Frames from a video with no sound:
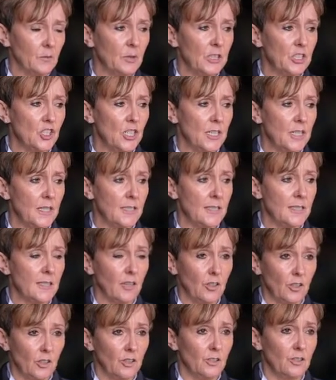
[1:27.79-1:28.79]
which is
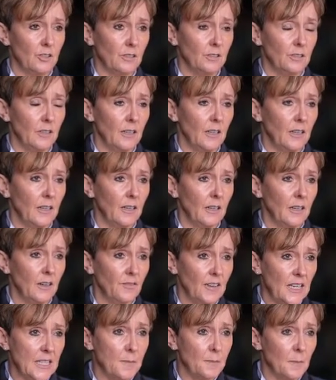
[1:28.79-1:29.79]
a good uh,
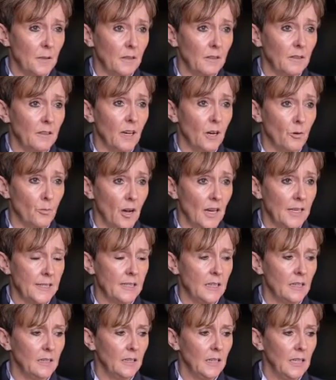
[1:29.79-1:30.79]
investment
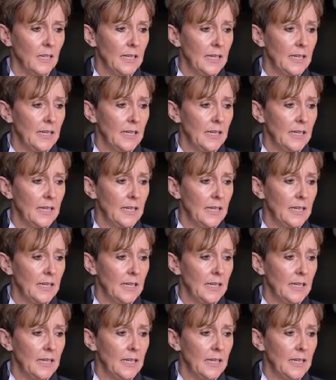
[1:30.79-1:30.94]
horizon.